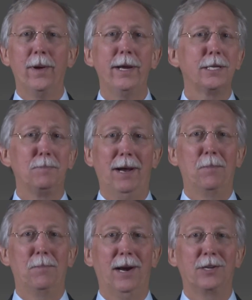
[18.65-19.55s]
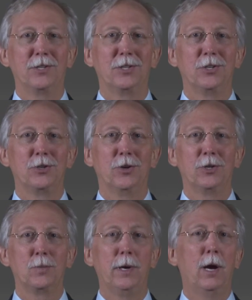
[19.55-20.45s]
What is malpractice
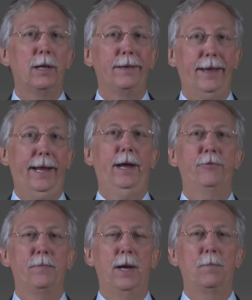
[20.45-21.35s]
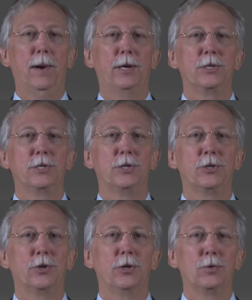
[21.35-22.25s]
insurance? We all have malpractice
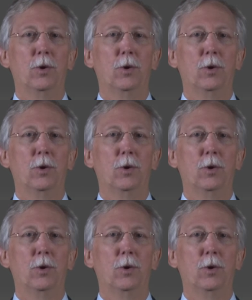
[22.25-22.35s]
insurance.